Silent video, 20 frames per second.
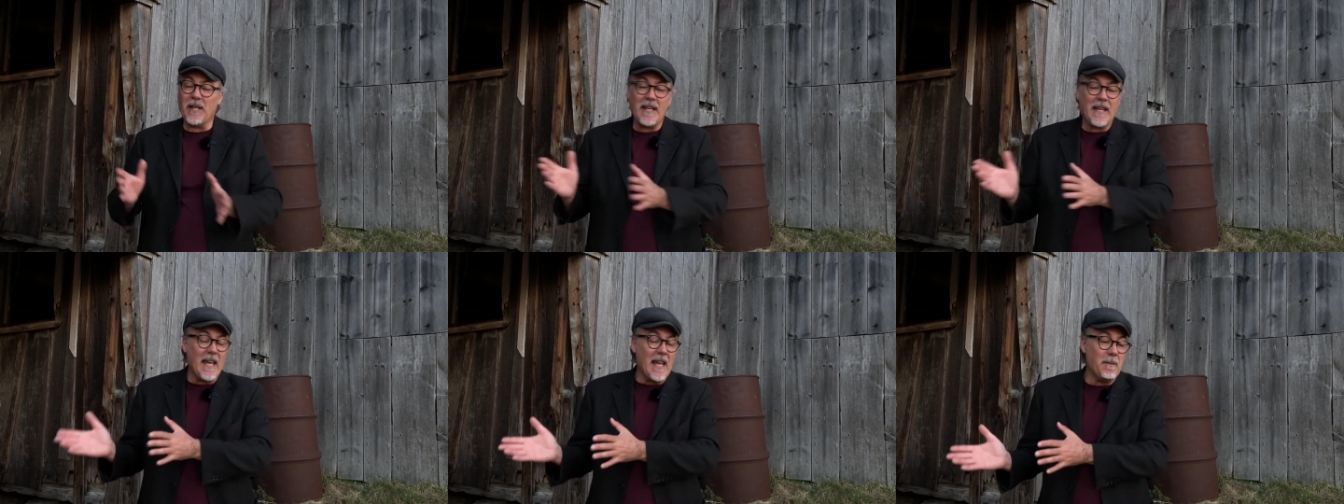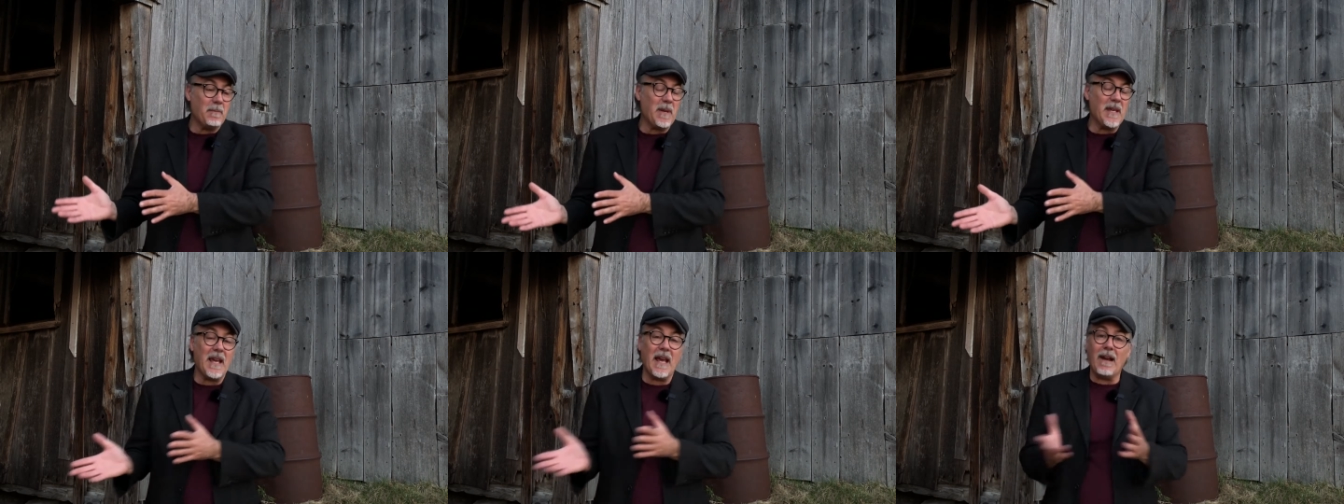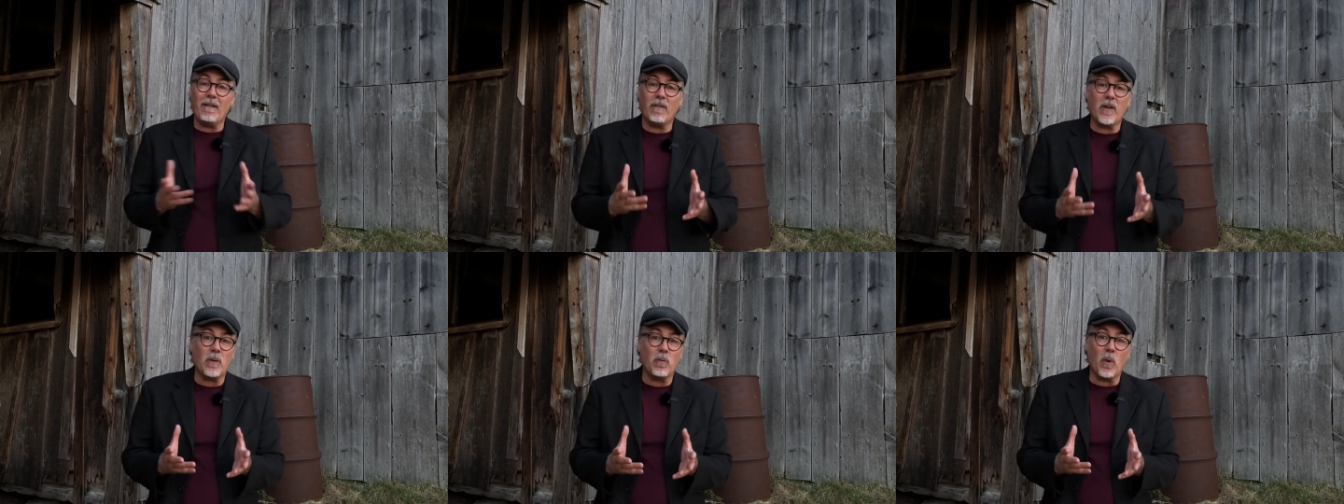He can't be
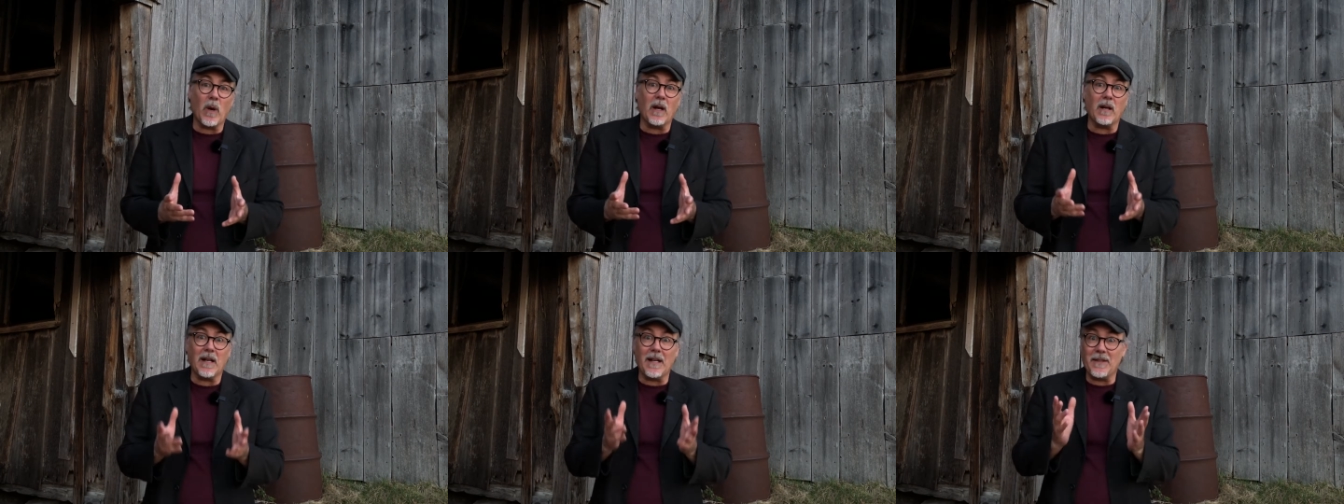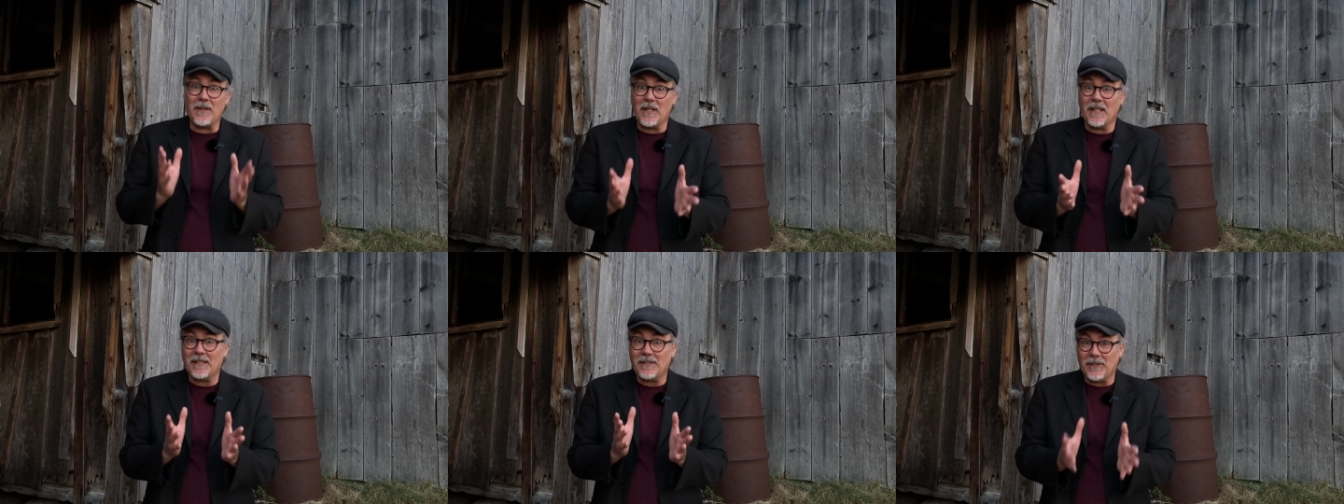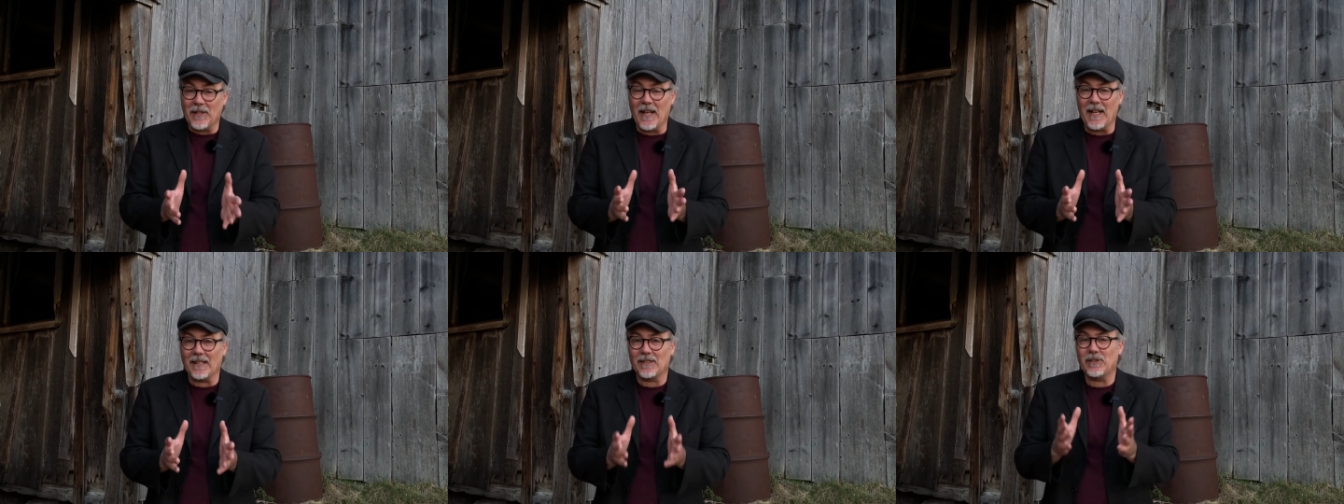everywhere at the
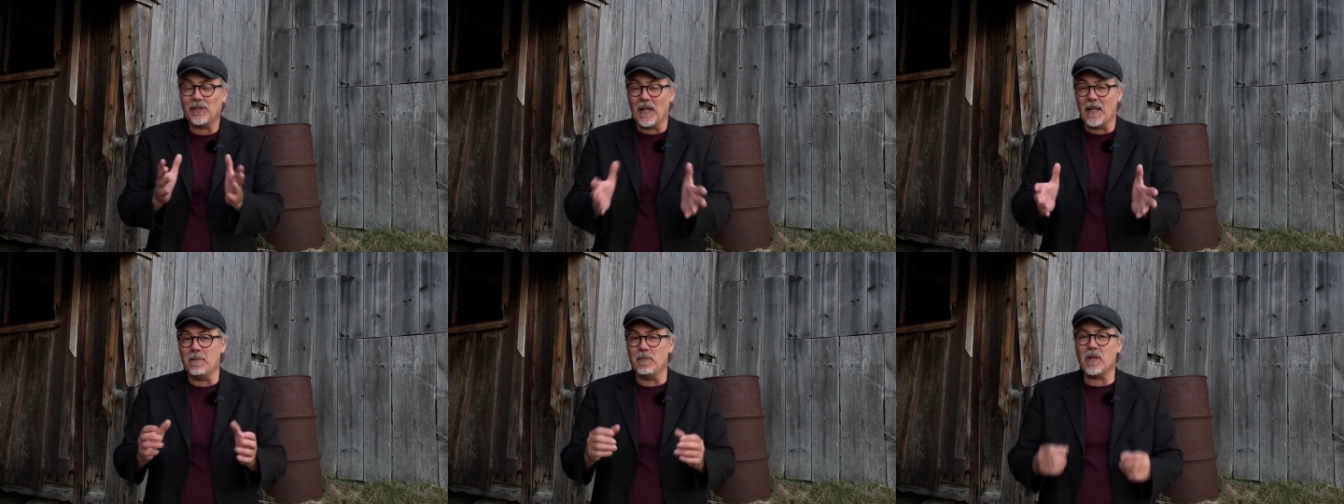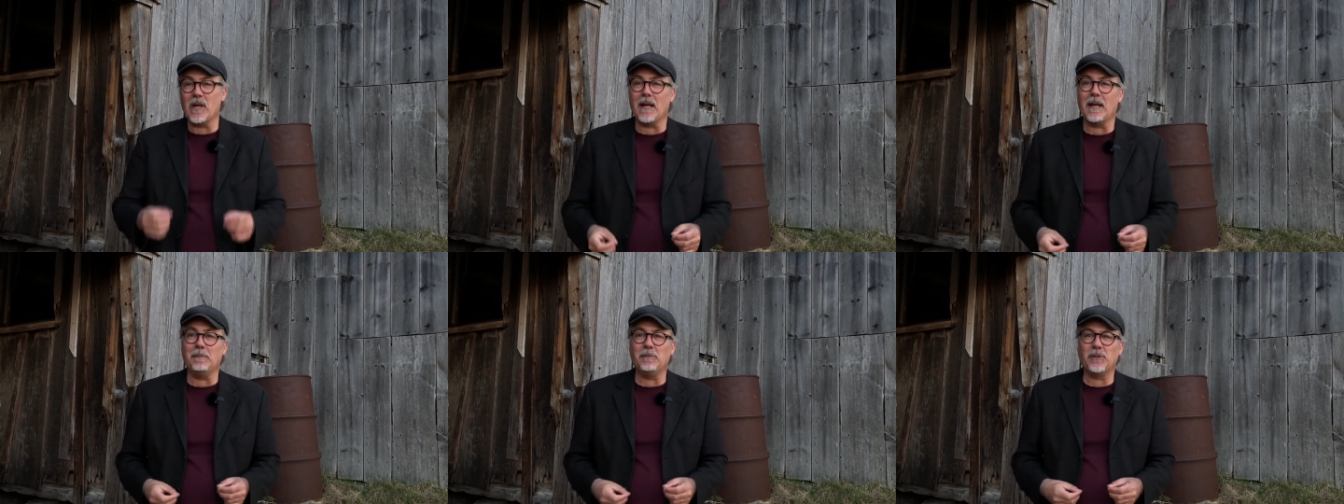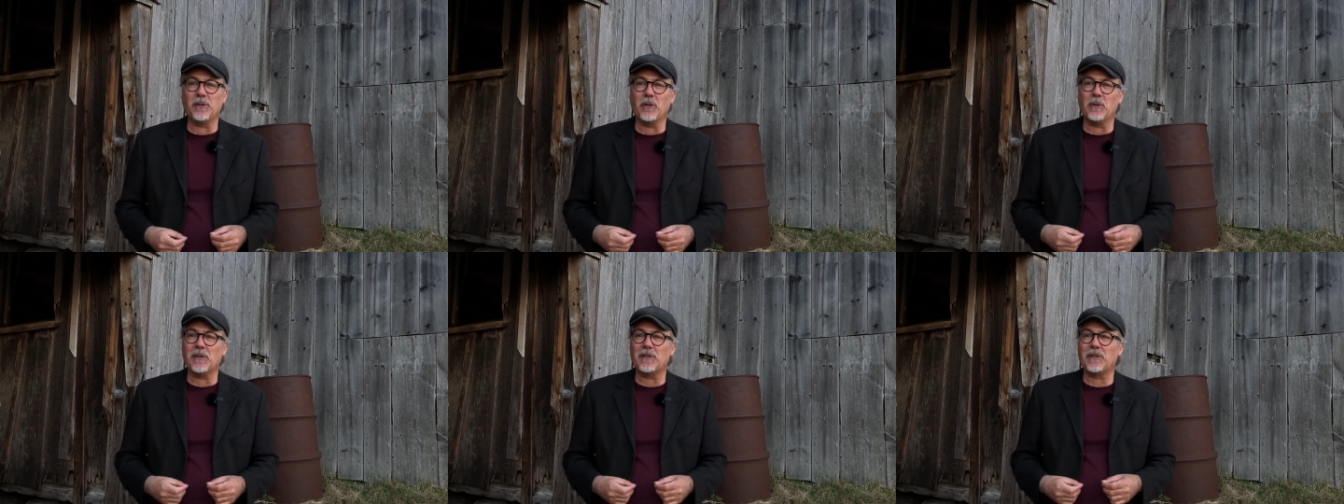exact same time,
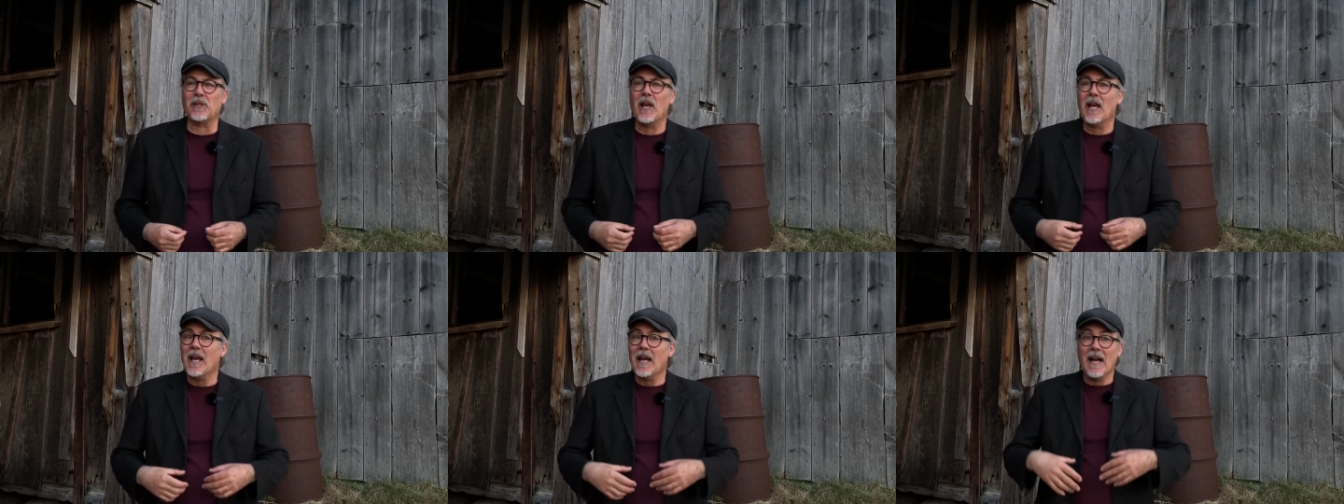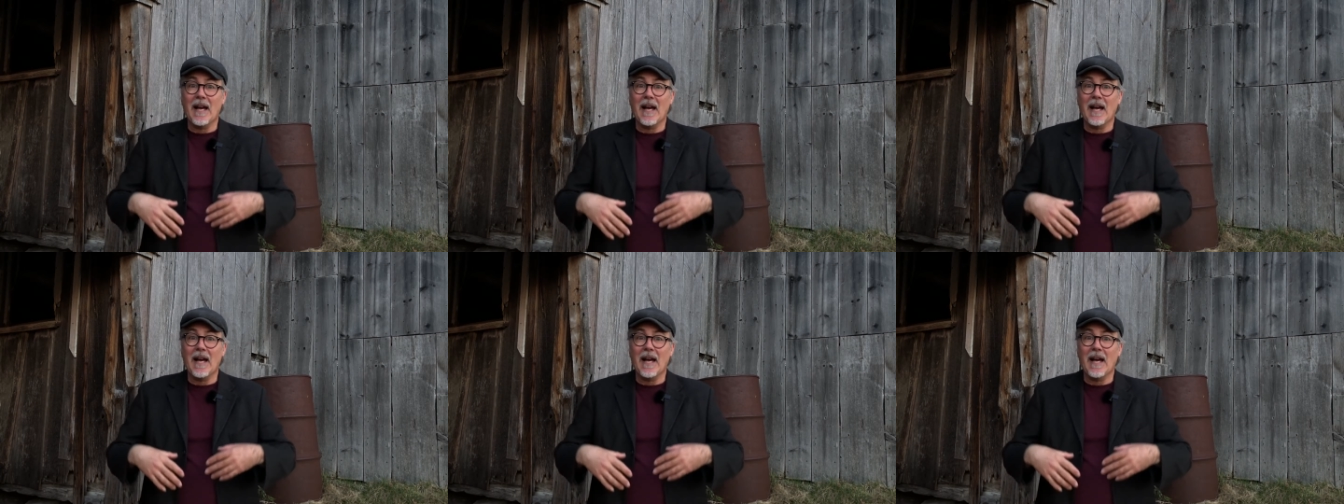so it's